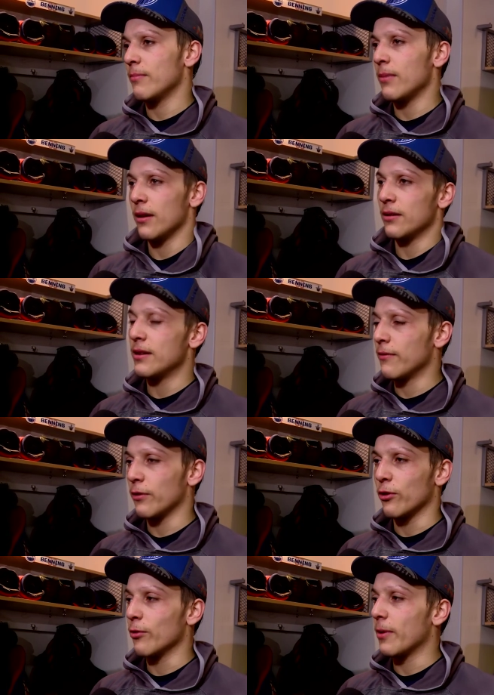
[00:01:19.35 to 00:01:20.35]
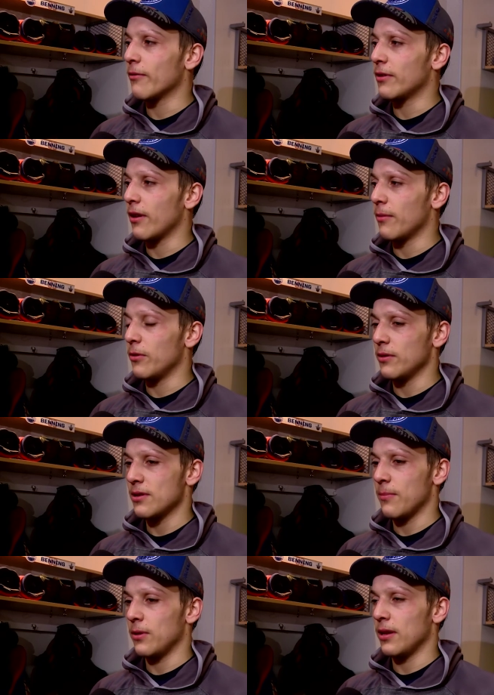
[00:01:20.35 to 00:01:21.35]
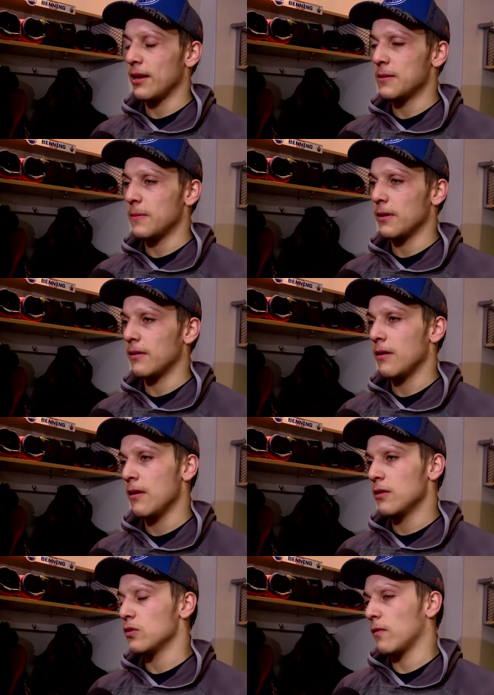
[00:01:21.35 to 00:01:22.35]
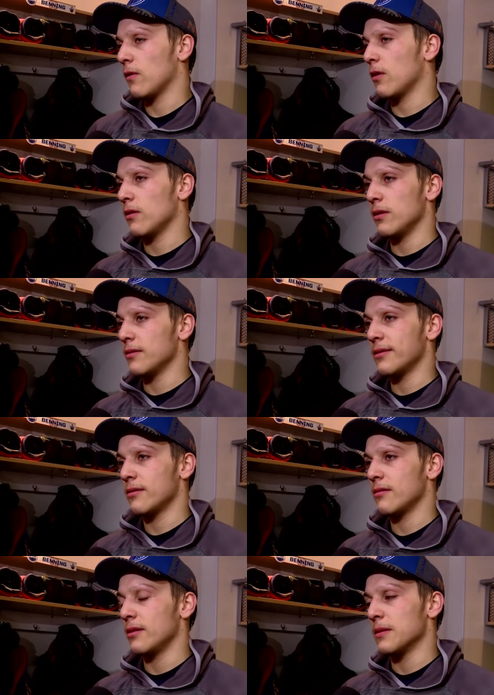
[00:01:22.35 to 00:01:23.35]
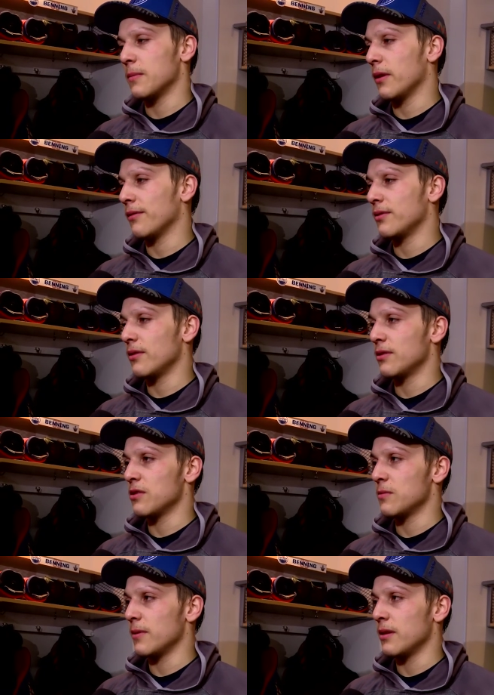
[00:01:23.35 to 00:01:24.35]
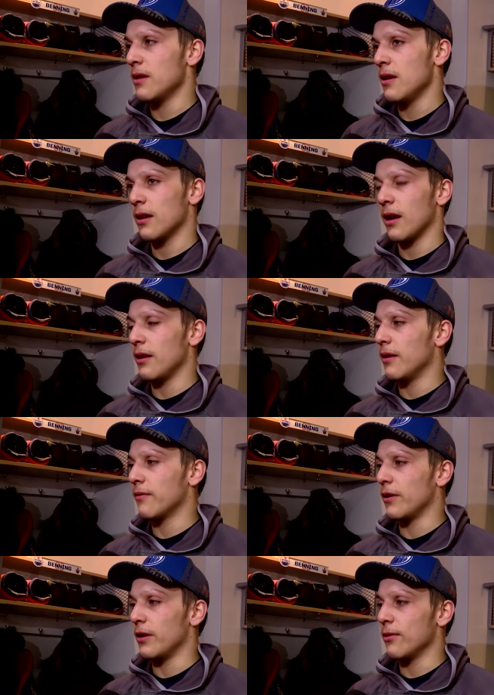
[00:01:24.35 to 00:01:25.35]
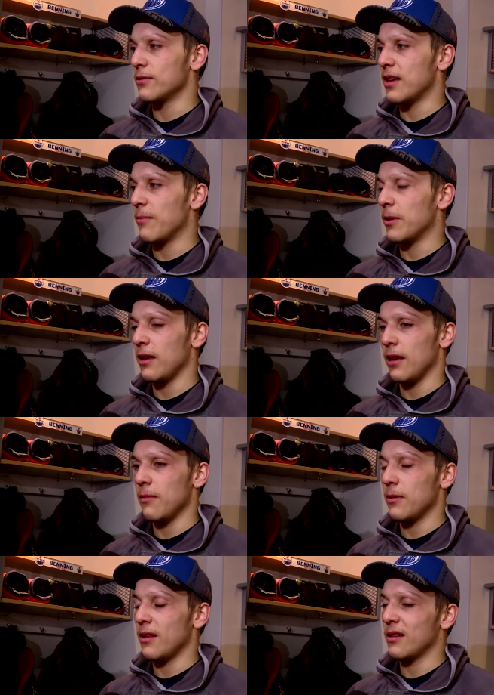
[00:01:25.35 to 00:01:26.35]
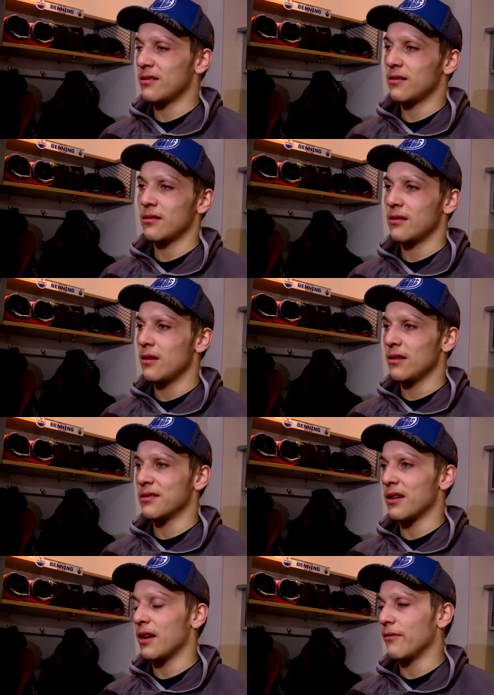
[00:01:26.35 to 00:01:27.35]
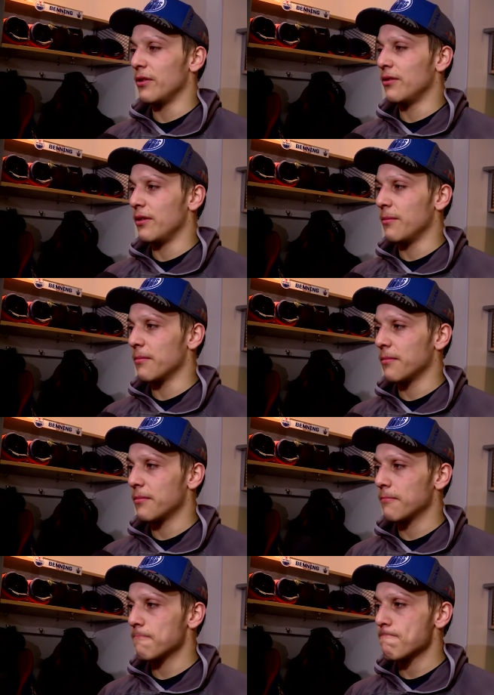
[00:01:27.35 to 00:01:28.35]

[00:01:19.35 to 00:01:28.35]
a different group every time you step on the ice. But so far in this in this playoff series, there's been kind of different heroes game to game, and that's the sign of a good team. How are they